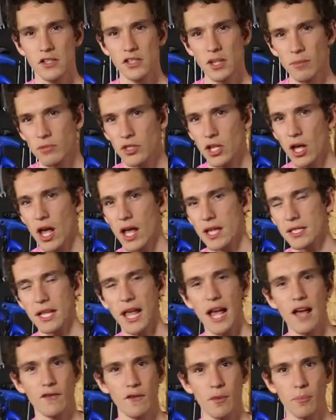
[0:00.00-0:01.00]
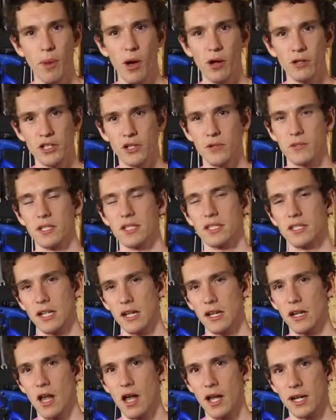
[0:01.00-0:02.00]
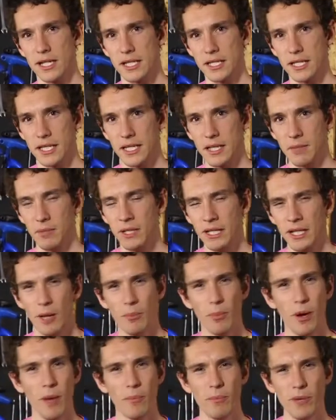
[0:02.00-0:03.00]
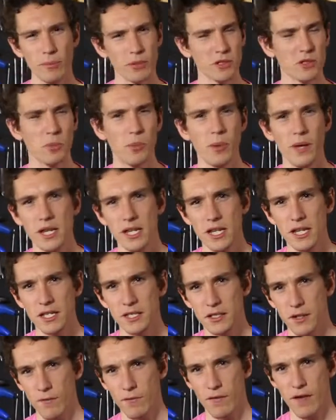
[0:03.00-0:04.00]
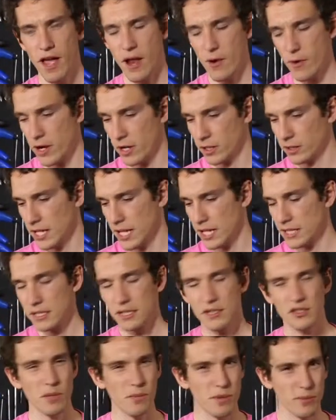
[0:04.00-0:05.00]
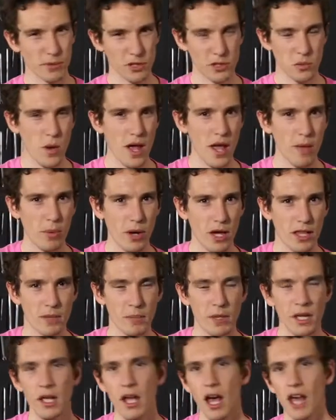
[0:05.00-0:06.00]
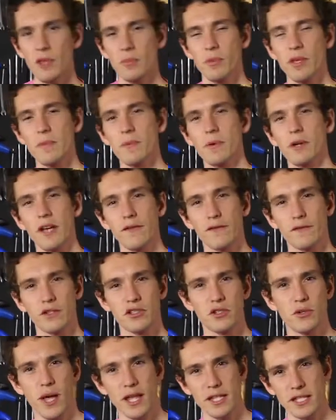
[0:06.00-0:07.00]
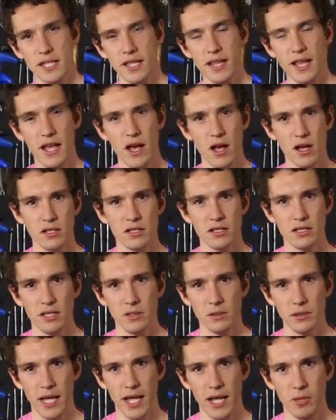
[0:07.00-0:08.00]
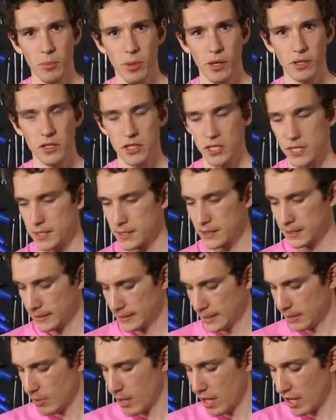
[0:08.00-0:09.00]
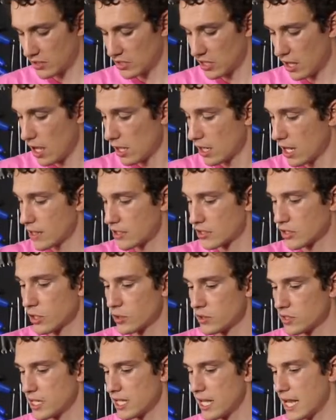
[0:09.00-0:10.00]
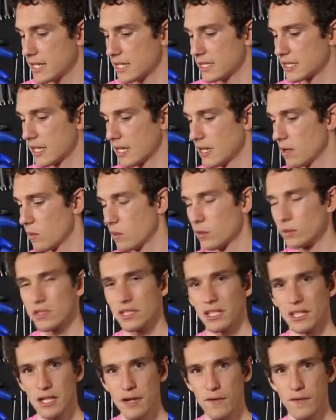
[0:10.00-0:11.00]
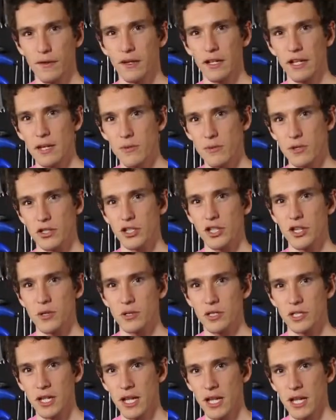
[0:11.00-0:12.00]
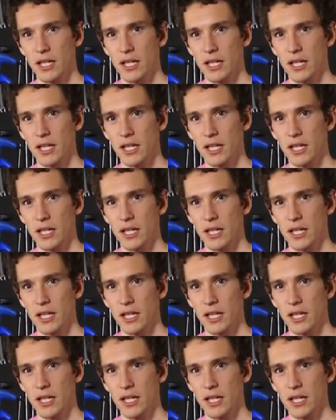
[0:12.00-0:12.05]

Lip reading: Some tyres have puncture-resistant linings in them, but people's opinions vary on this. Some people swear by them, other people get frustrated that they are still getting punctures. But a tyre like this Conti Gaitorskin will significantly reduce